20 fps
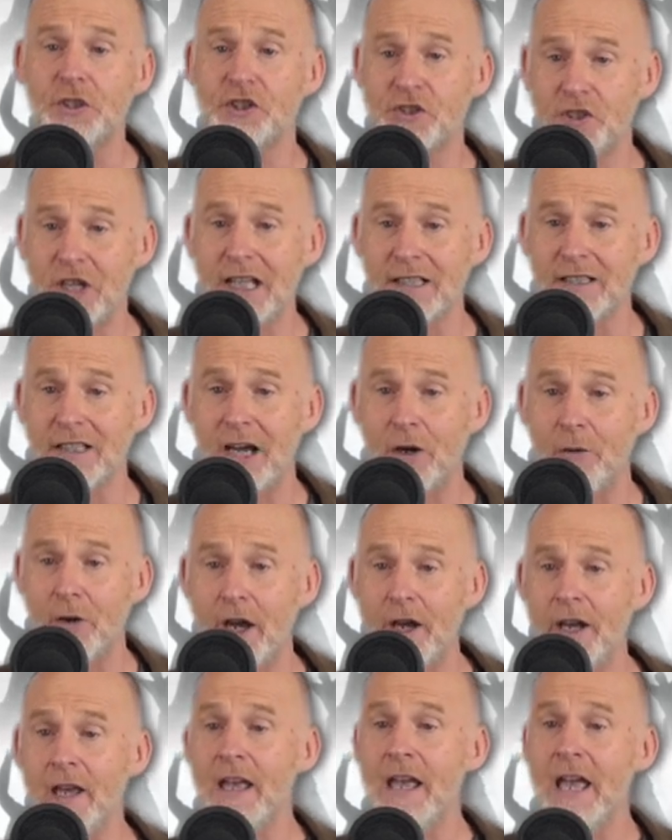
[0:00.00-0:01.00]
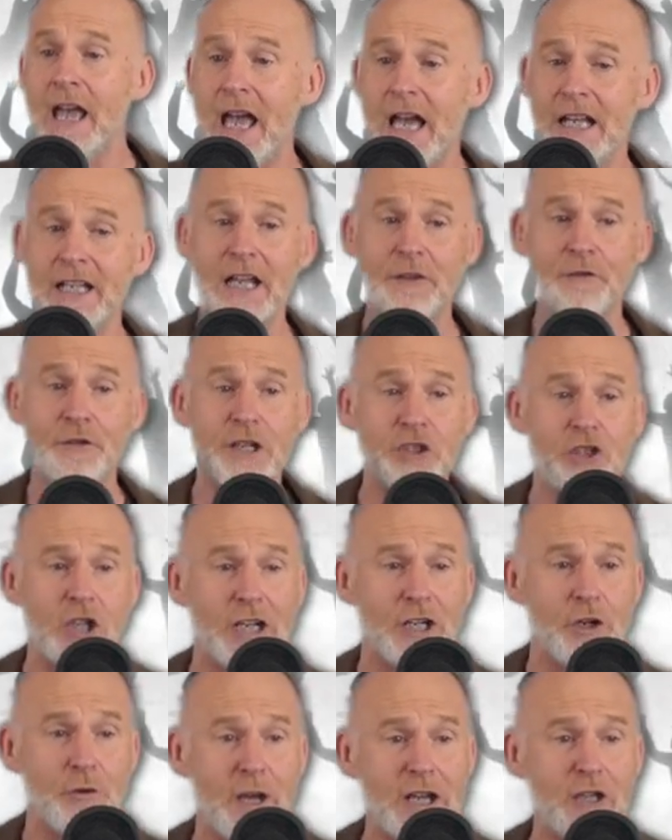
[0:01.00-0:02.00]
understand that, right? And every
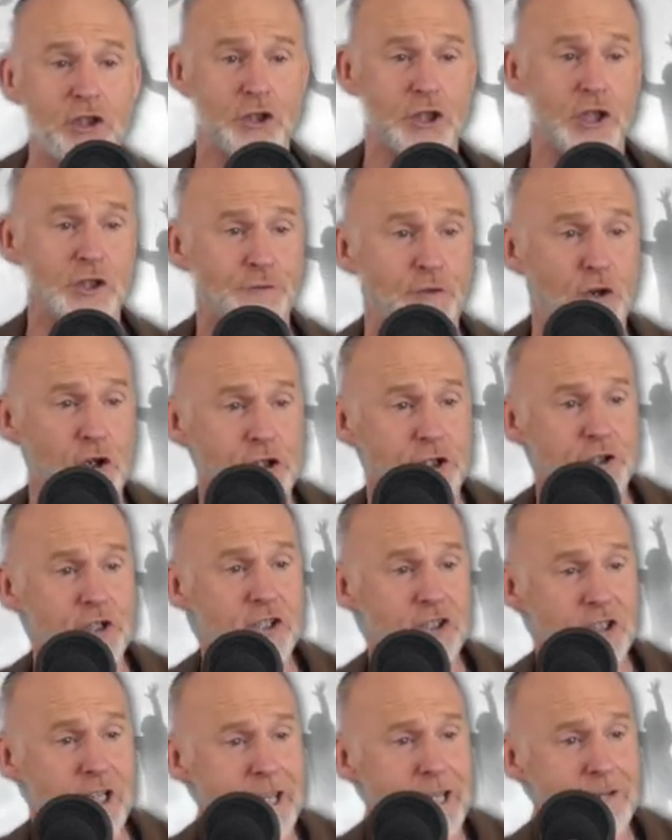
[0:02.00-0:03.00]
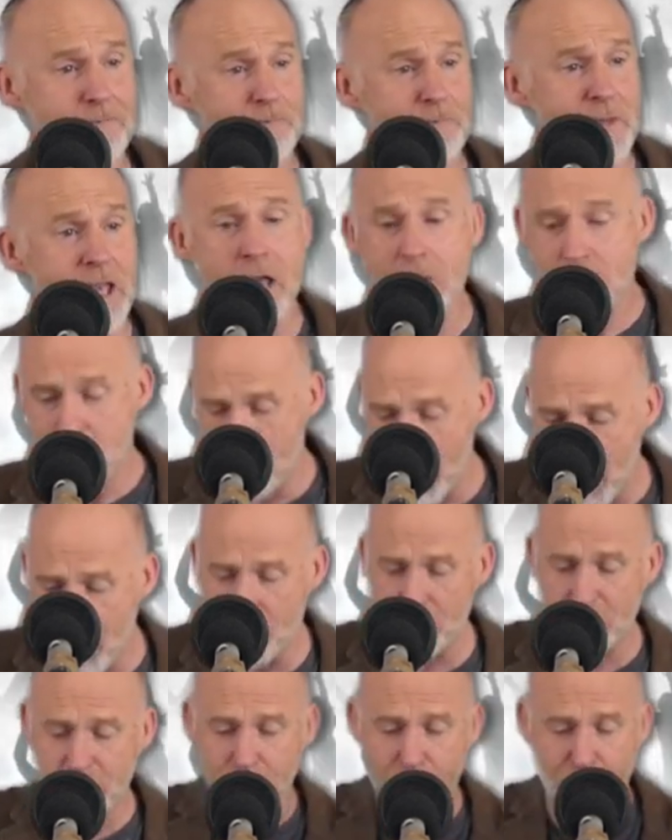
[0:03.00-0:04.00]
generation has fallen asleep.
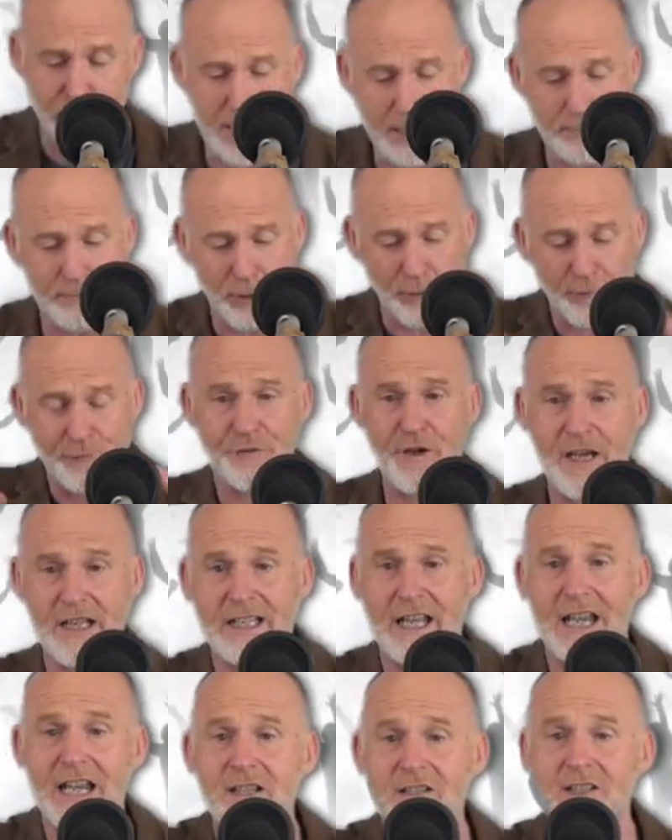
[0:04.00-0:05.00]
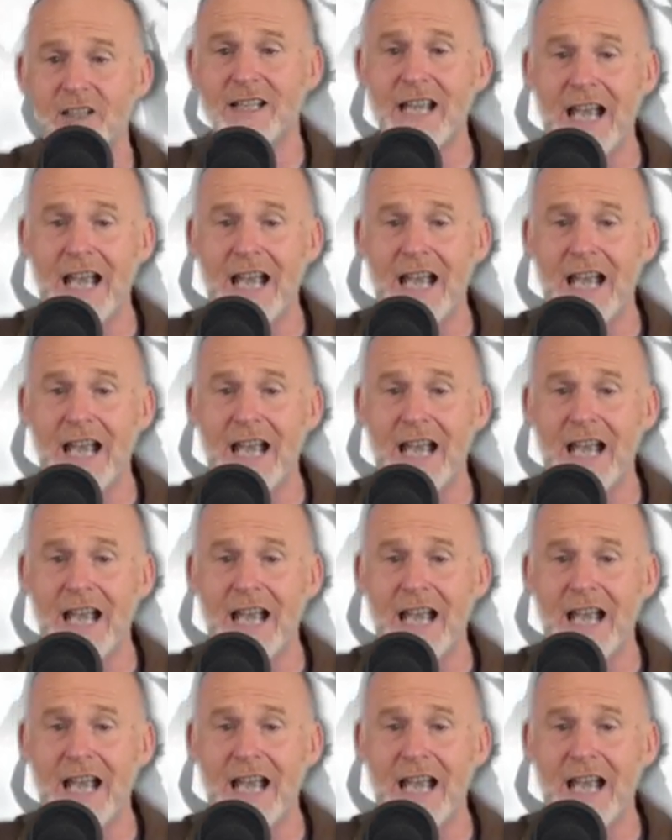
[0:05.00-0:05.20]
Most people fit into